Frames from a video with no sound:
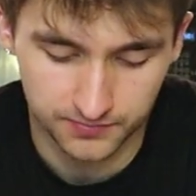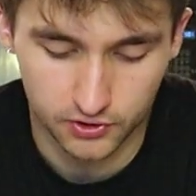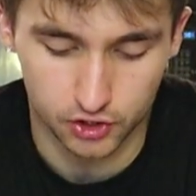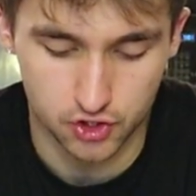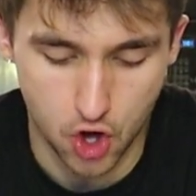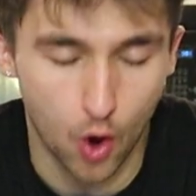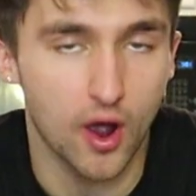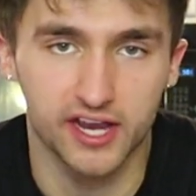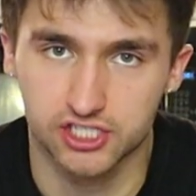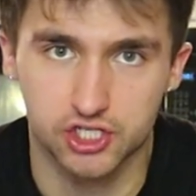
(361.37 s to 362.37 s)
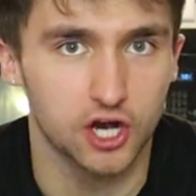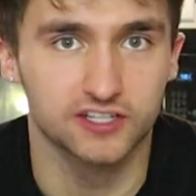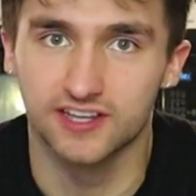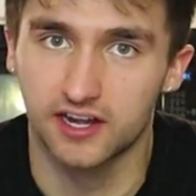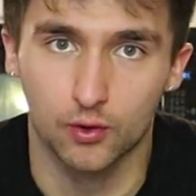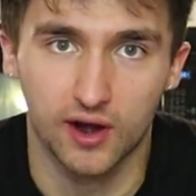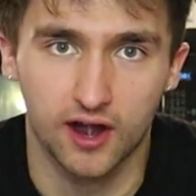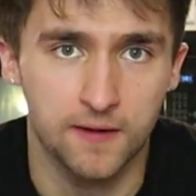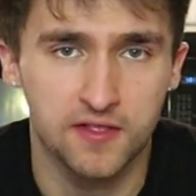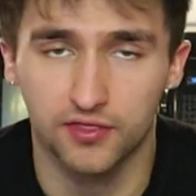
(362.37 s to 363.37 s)
There's no ice chunks
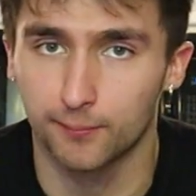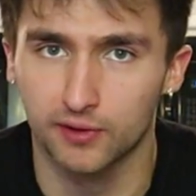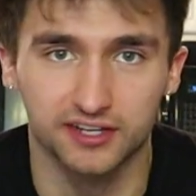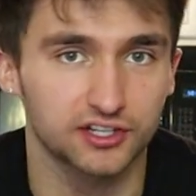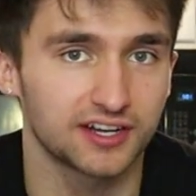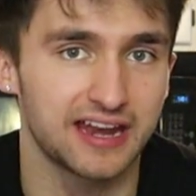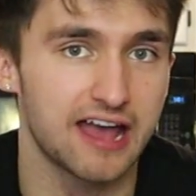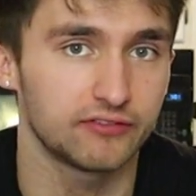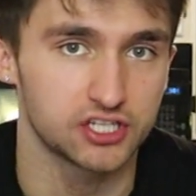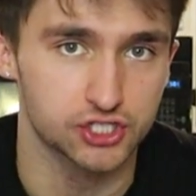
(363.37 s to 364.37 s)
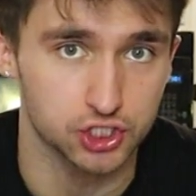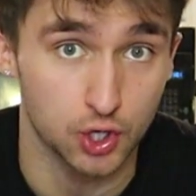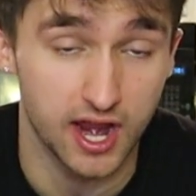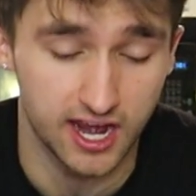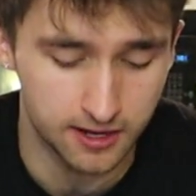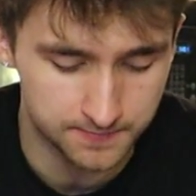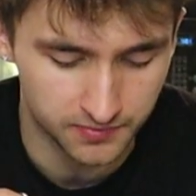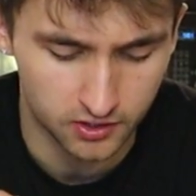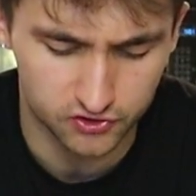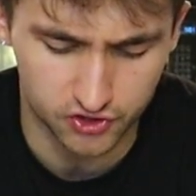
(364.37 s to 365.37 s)
anywhere. The blender didn't have any strain.
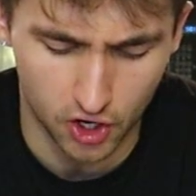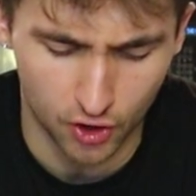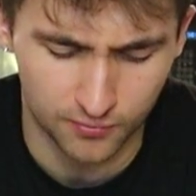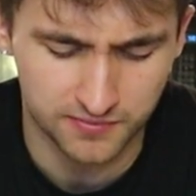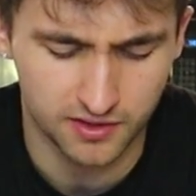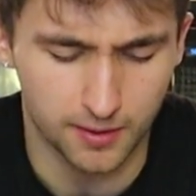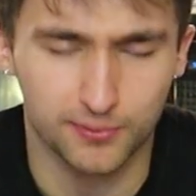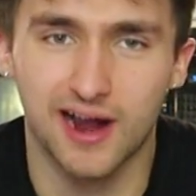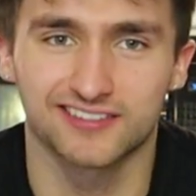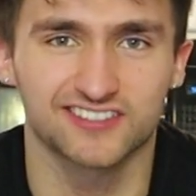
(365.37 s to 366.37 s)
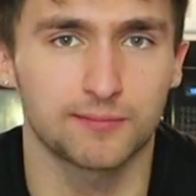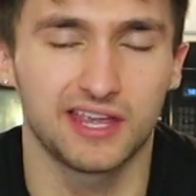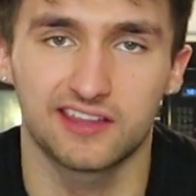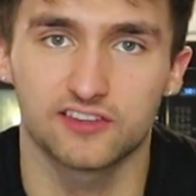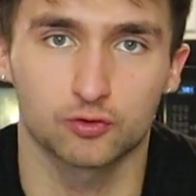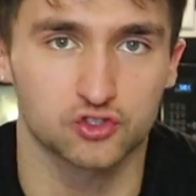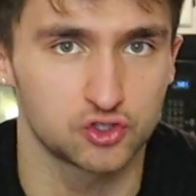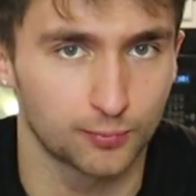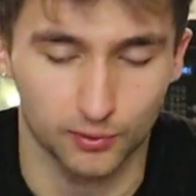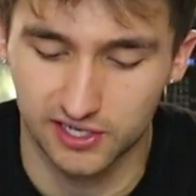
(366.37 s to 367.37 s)
So the process of making this was
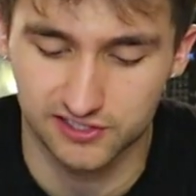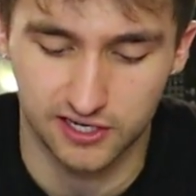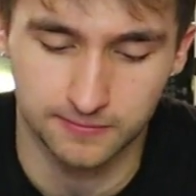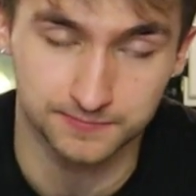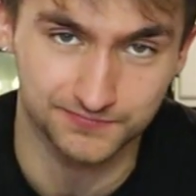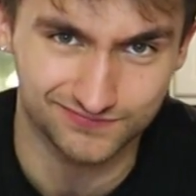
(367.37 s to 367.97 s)
super easy.